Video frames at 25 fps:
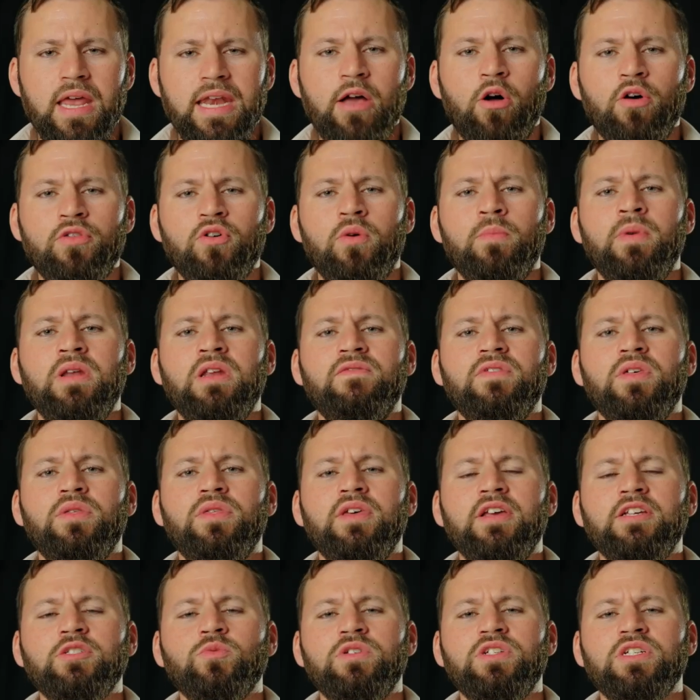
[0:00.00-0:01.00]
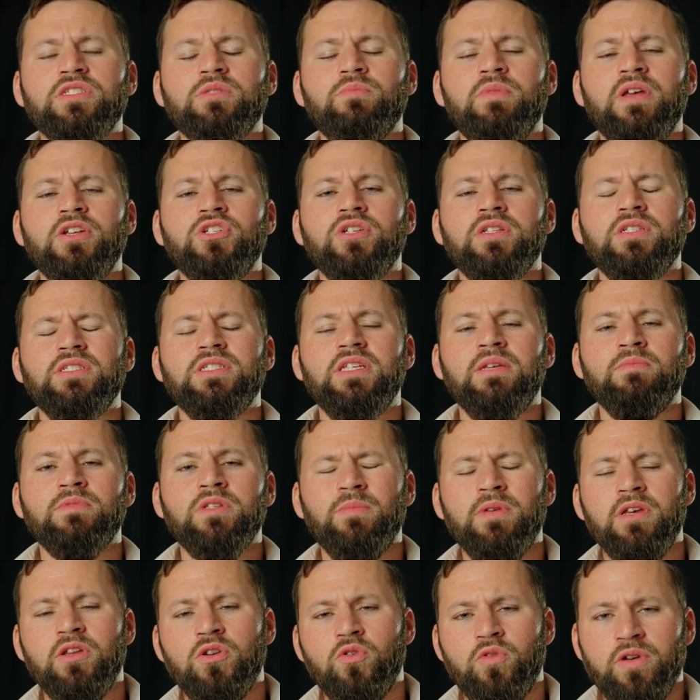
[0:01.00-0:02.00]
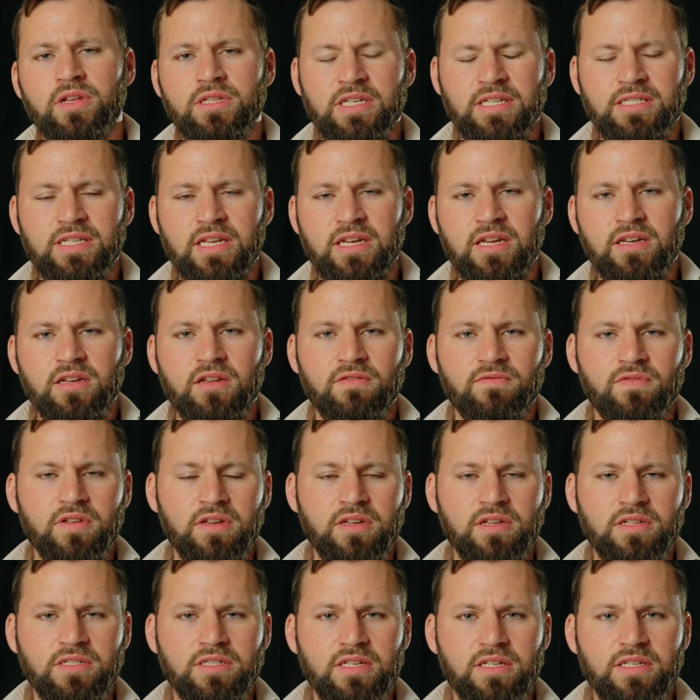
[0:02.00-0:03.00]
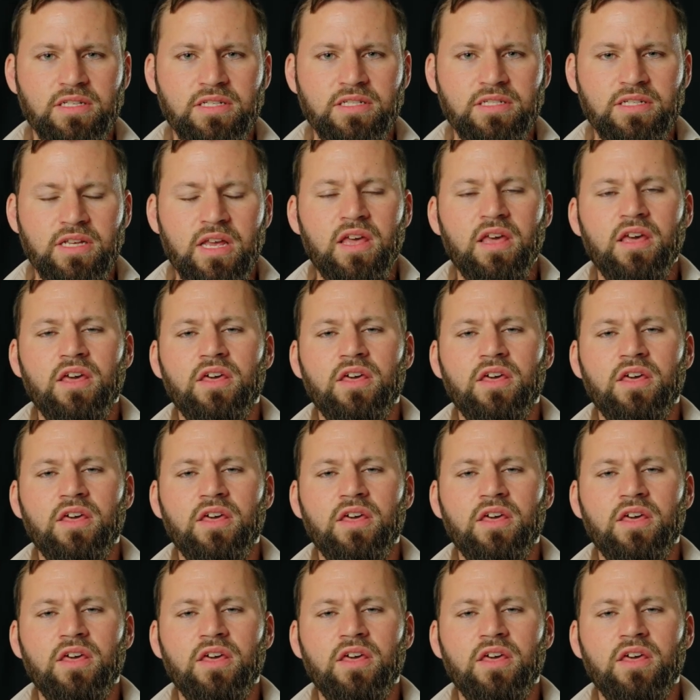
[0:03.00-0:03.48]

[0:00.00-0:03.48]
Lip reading: Now, although many of the things we just mentioned seem to be annoyances and inconveniences,